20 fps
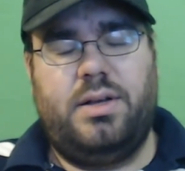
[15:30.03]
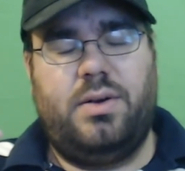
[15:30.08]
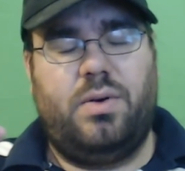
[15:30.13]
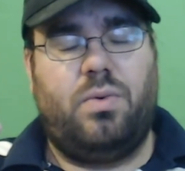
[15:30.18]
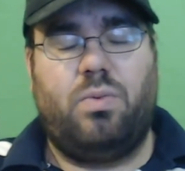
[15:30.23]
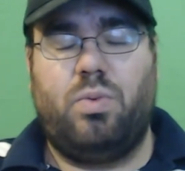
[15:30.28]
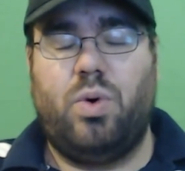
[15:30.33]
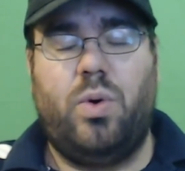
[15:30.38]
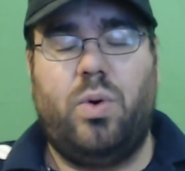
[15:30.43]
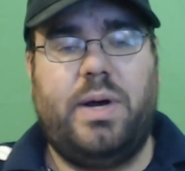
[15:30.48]

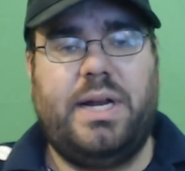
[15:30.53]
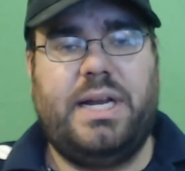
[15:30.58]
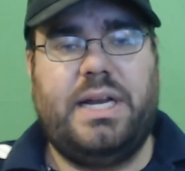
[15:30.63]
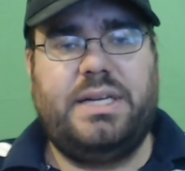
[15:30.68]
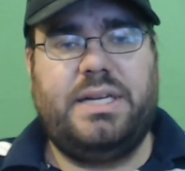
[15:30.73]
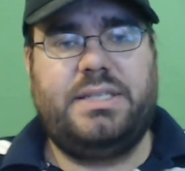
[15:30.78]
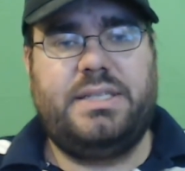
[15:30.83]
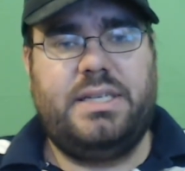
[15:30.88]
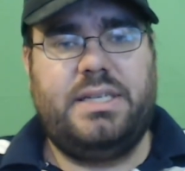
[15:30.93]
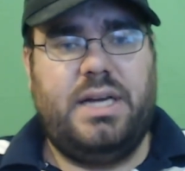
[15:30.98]

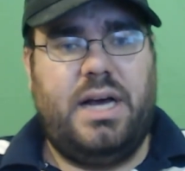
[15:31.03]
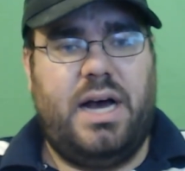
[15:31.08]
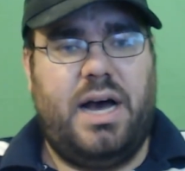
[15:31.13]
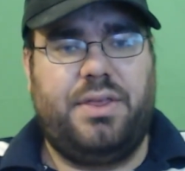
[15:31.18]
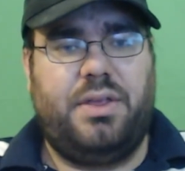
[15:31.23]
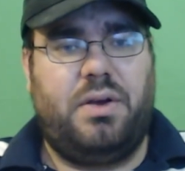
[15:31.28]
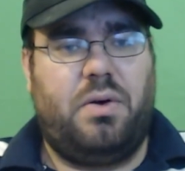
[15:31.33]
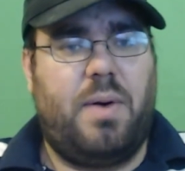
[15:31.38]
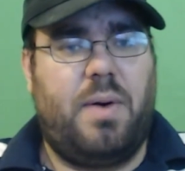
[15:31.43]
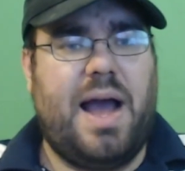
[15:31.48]
ruins
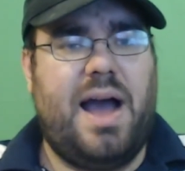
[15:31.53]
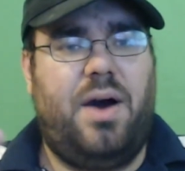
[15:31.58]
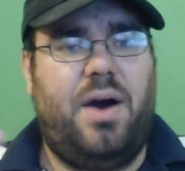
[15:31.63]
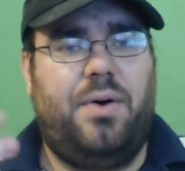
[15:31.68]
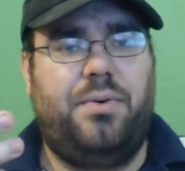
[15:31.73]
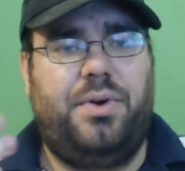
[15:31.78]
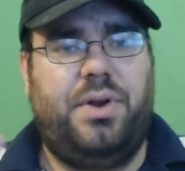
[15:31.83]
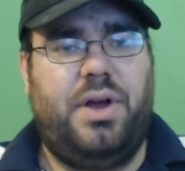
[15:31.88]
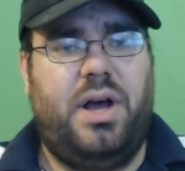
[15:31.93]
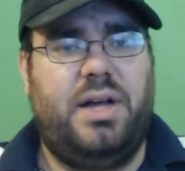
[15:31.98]
on the
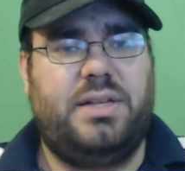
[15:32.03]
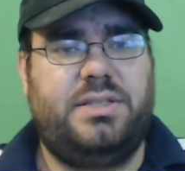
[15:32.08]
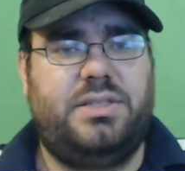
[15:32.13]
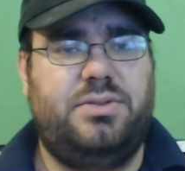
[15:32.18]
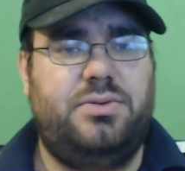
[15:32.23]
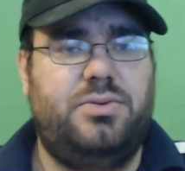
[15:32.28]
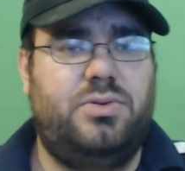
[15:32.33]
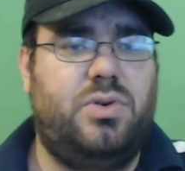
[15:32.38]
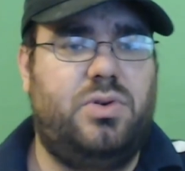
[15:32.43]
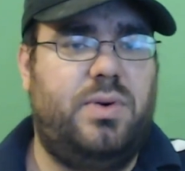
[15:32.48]
ground
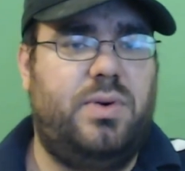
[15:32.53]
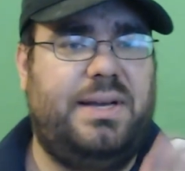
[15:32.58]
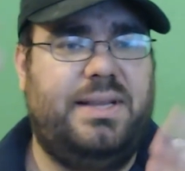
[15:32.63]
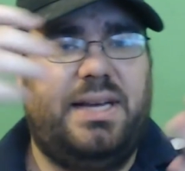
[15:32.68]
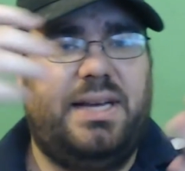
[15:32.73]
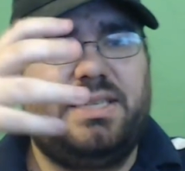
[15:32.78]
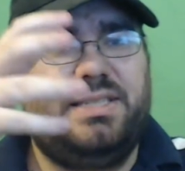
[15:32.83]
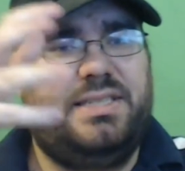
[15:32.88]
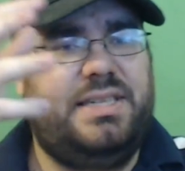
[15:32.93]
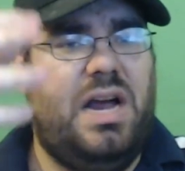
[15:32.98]
to create
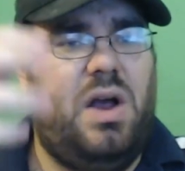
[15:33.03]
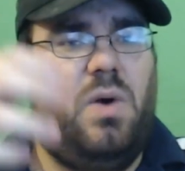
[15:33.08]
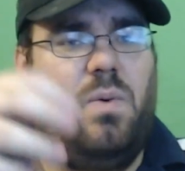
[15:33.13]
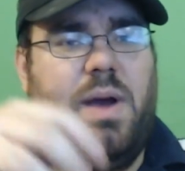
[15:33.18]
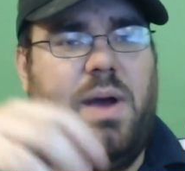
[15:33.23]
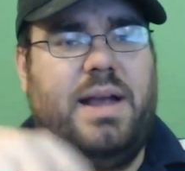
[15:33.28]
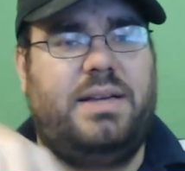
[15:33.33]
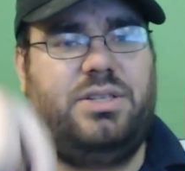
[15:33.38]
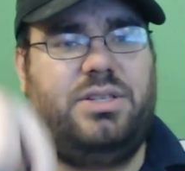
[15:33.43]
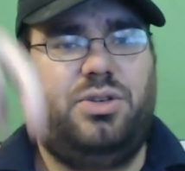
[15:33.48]
like a
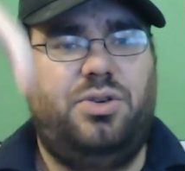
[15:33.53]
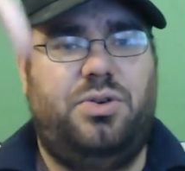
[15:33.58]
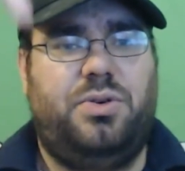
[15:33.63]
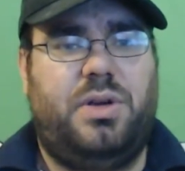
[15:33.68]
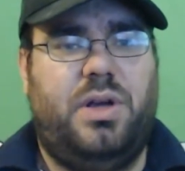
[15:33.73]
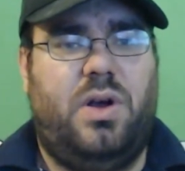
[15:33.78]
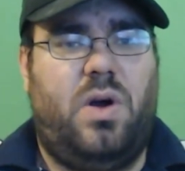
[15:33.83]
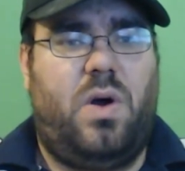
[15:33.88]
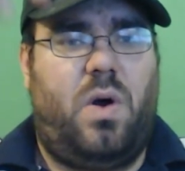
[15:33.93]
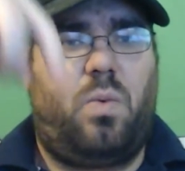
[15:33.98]
stairway, so
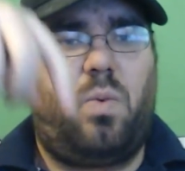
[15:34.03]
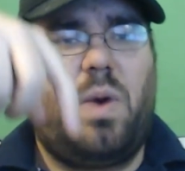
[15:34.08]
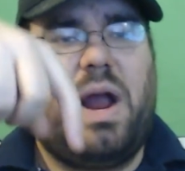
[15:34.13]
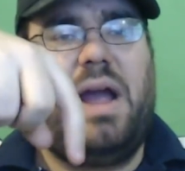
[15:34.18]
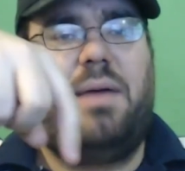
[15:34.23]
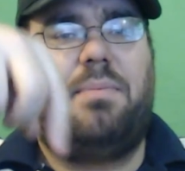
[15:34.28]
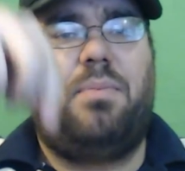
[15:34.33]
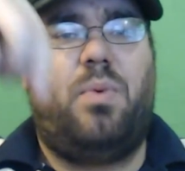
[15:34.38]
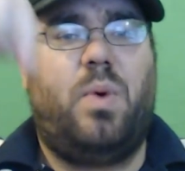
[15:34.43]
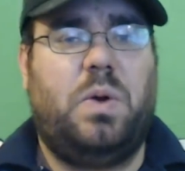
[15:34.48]
you or a
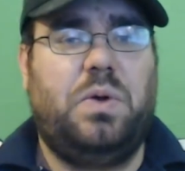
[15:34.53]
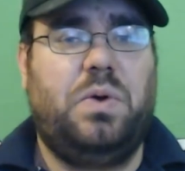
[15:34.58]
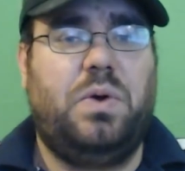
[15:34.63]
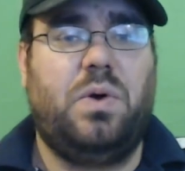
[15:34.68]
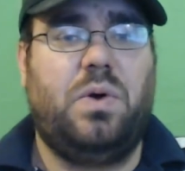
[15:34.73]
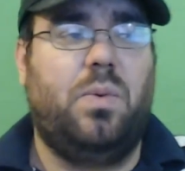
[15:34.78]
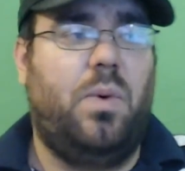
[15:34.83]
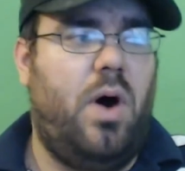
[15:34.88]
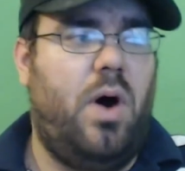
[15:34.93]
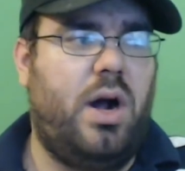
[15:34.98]
ramp where you
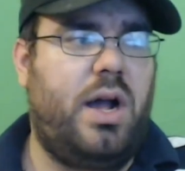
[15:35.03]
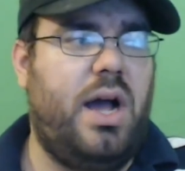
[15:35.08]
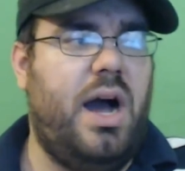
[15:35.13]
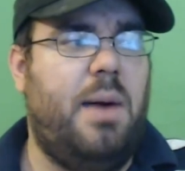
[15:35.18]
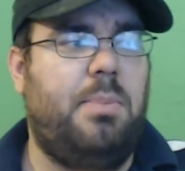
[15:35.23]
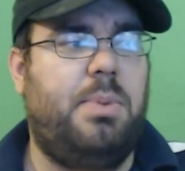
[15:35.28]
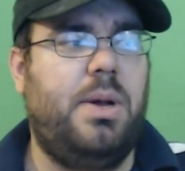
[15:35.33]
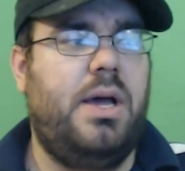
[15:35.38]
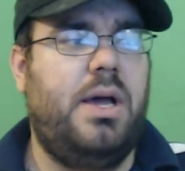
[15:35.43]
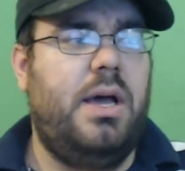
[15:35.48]
can walk
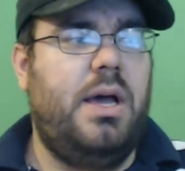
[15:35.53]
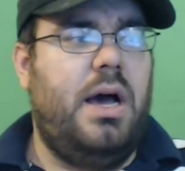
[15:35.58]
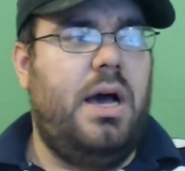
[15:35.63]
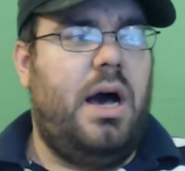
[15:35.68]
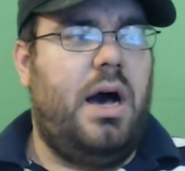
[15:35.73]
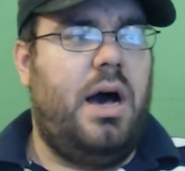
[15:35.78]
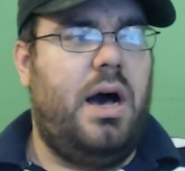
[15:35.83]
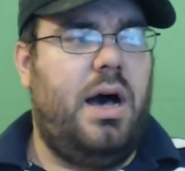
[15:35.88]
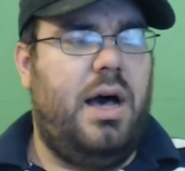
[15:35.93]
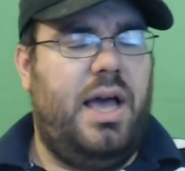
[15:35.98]
up.
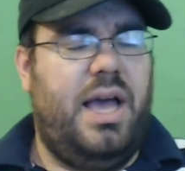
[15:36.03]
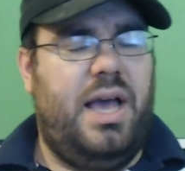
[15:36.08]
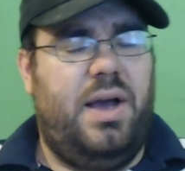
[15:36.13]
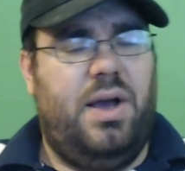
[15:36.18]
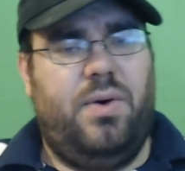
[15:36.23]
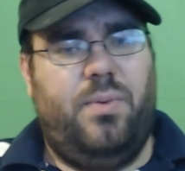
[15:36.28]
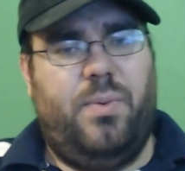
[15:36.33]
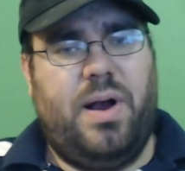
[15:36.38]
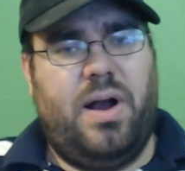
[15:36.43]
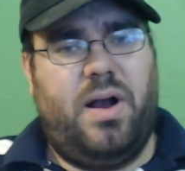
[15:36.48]

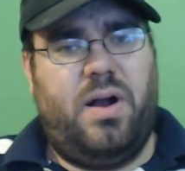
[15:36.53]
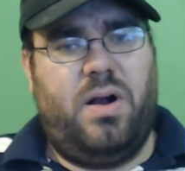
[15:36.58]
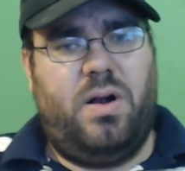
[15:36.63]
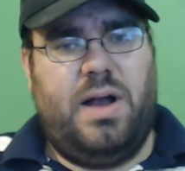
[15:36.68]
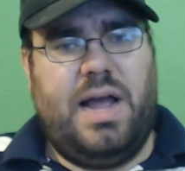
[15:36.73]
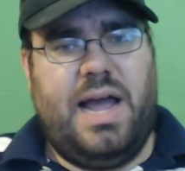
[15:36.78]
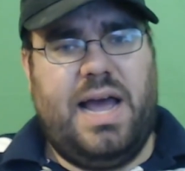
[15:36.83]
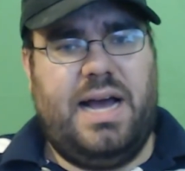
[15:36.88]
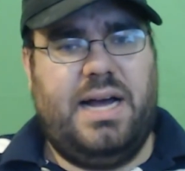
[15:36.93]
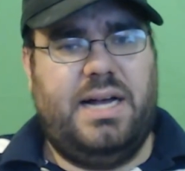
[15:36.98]

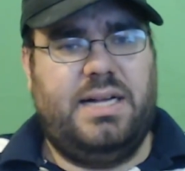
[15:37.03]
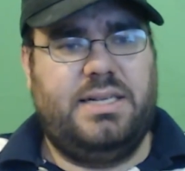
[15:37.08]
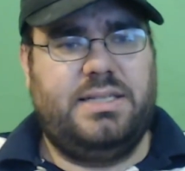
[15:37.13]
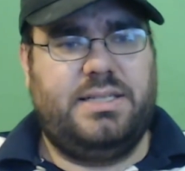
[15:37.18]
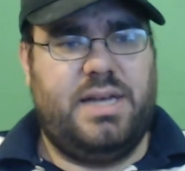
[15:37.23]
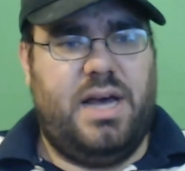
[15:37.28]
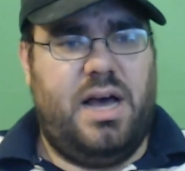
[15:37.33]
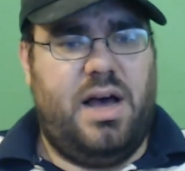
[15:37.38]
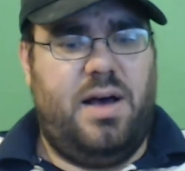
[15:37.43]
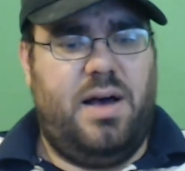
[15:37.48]
Whereas
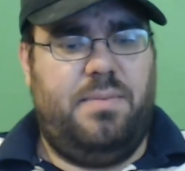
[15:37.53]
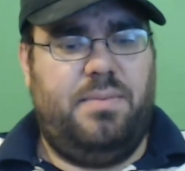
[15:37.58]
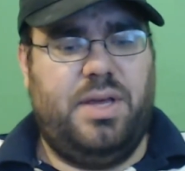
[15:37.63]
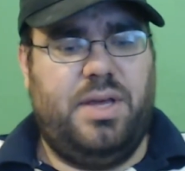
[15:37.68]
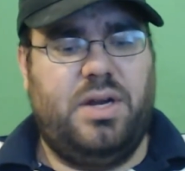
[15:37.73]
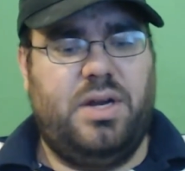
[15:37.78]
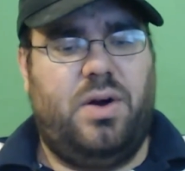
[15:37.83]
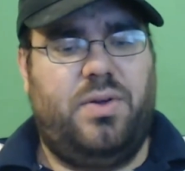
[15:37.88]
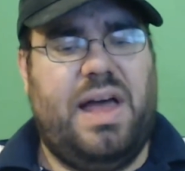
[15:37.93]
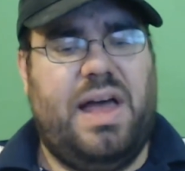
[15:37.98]

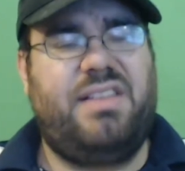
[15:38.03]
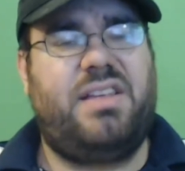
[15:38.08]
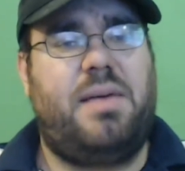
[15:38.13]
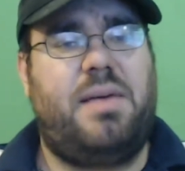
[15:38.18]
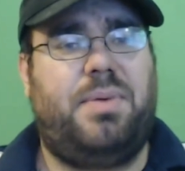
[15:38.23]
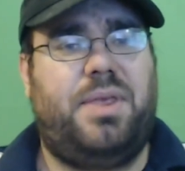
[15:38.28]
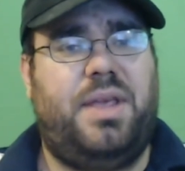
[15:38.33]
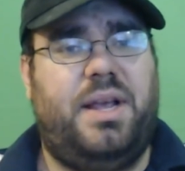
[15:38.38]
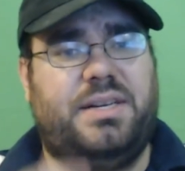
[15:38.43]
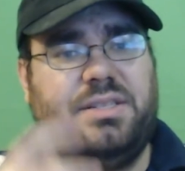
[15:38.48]
that
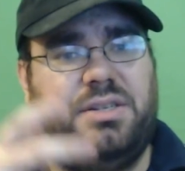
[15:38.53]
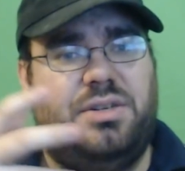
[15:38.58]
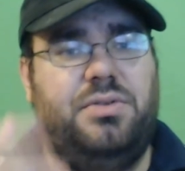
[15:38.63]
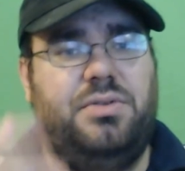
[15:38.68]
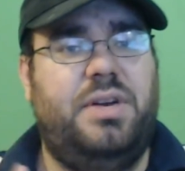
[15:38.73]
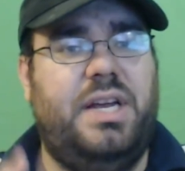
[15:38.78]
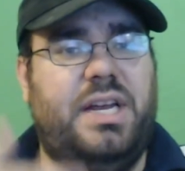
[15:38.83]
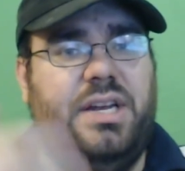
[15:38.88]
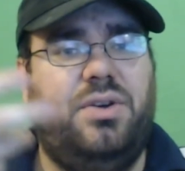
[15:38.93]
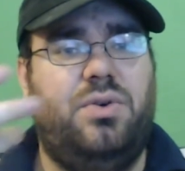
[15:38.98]
type of thing. So you
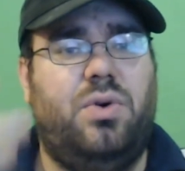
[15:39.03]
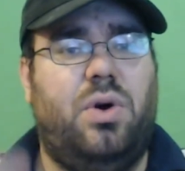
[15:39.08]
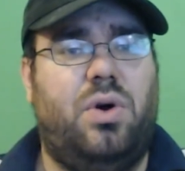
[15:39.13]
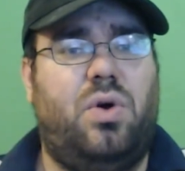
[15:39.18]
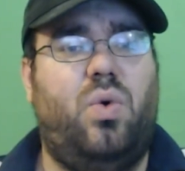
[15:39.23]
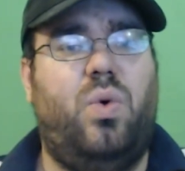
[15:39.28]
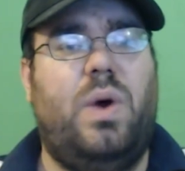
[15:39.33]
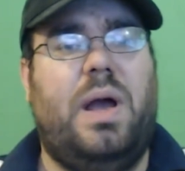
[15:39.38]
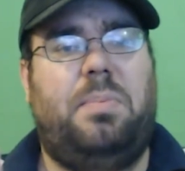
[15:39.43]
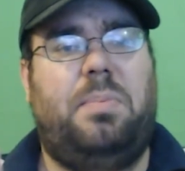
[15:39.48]
need to
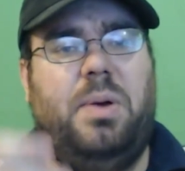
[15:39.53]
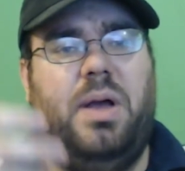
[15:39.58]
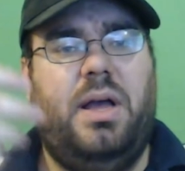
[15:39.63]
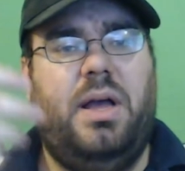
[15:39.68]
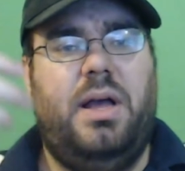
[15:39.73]
equip